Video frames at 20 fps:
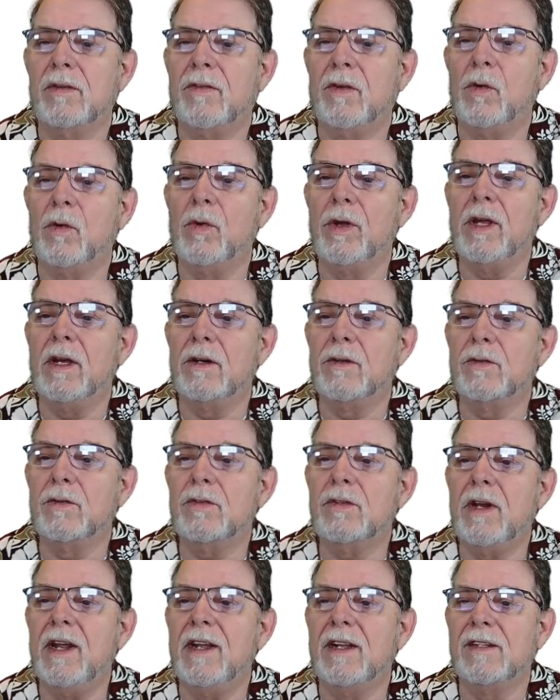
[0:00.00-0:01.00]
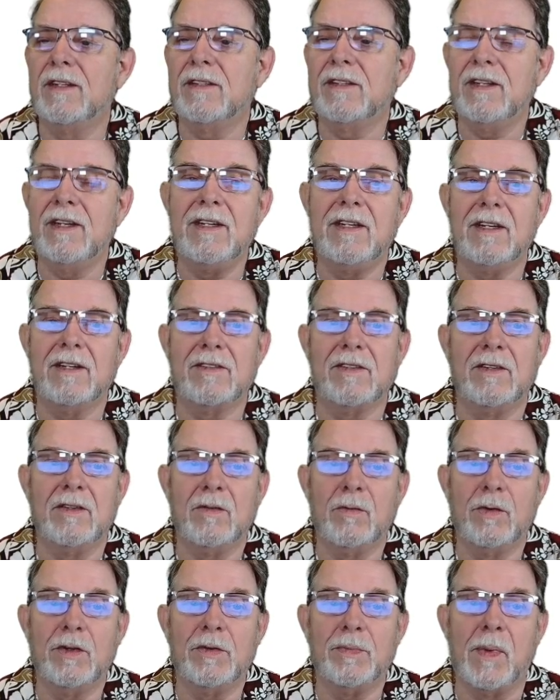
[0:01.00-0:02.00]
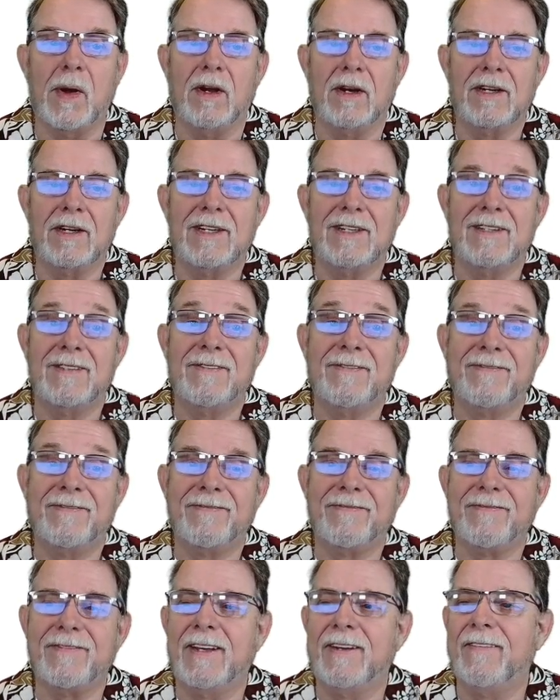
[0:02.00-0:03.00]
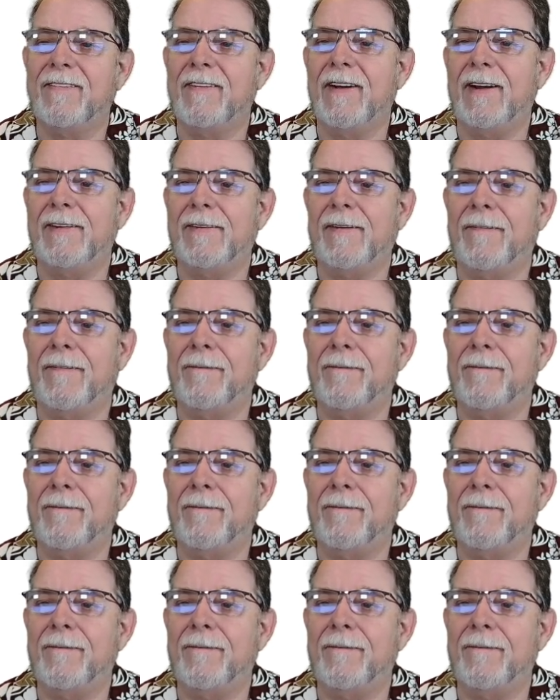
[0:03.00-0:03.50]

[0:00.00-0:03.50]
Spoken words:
though he understands, he doesn't respond. Right.